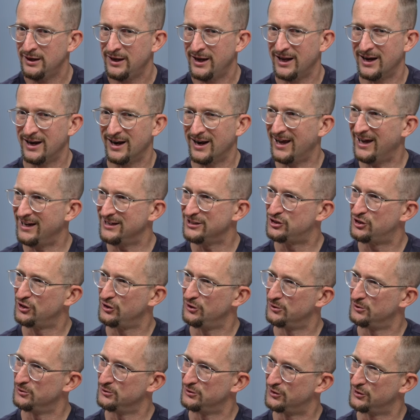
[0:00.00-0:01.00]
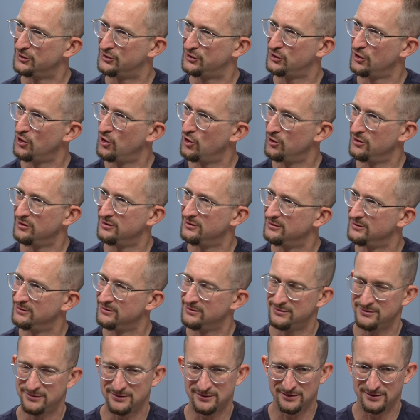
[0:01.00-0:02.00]
latching on to
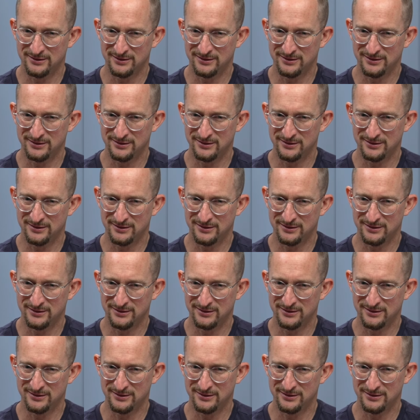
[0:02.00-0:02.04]
certain